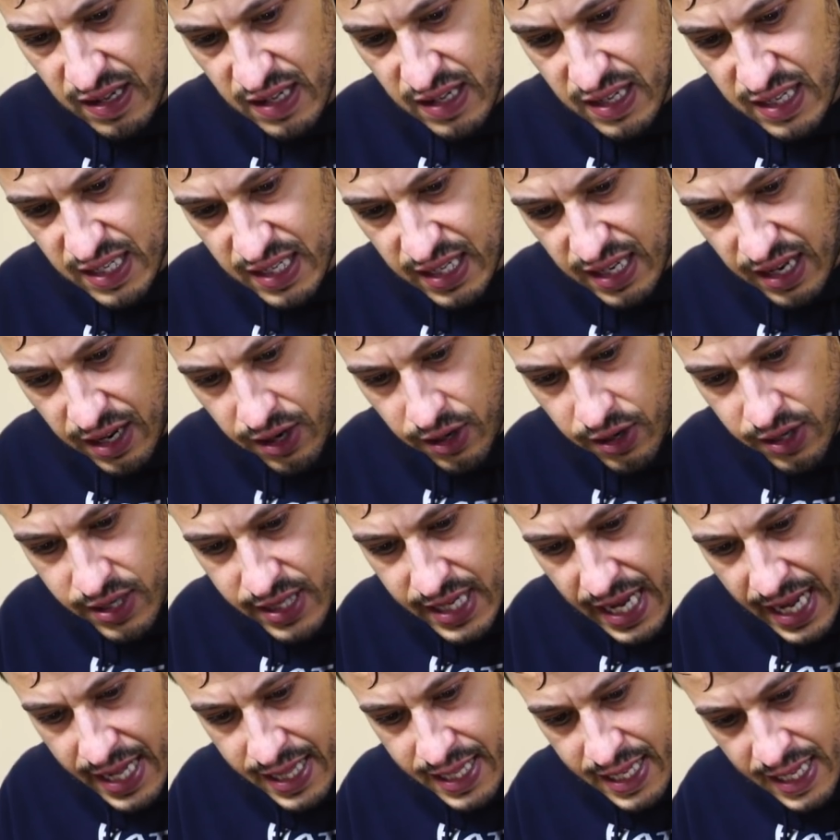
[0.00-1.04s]
These are little
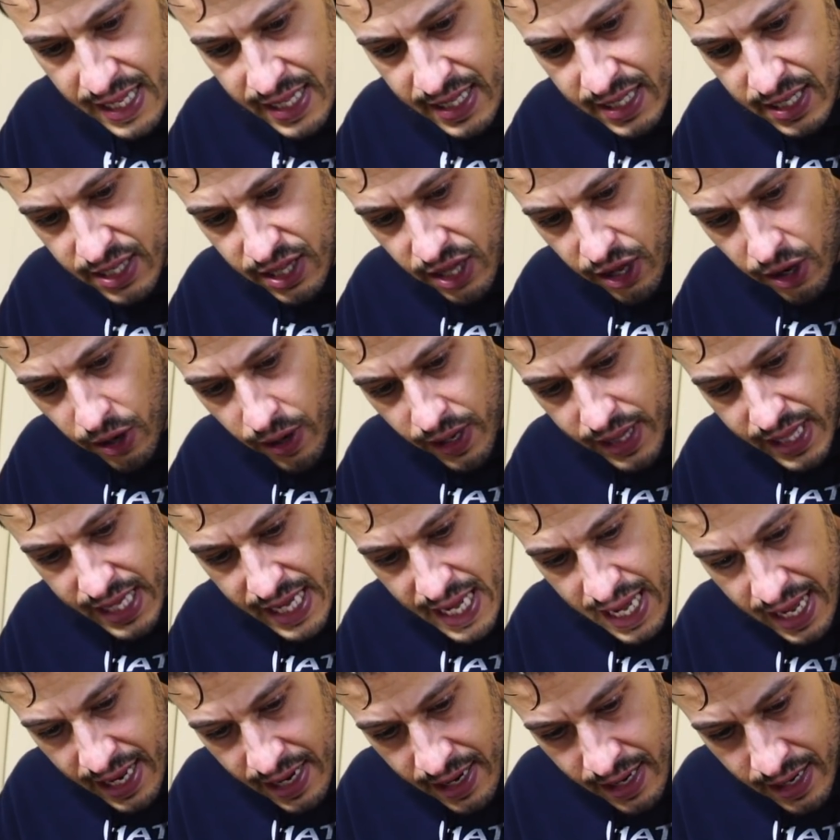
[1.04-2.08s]
tendons though at the
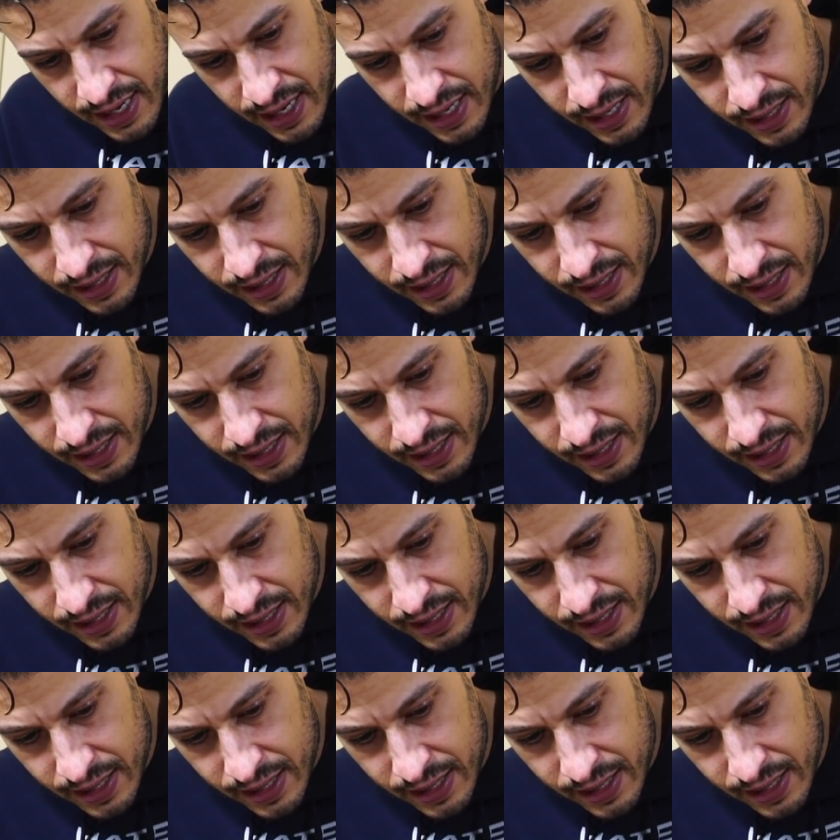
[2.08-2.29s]
end.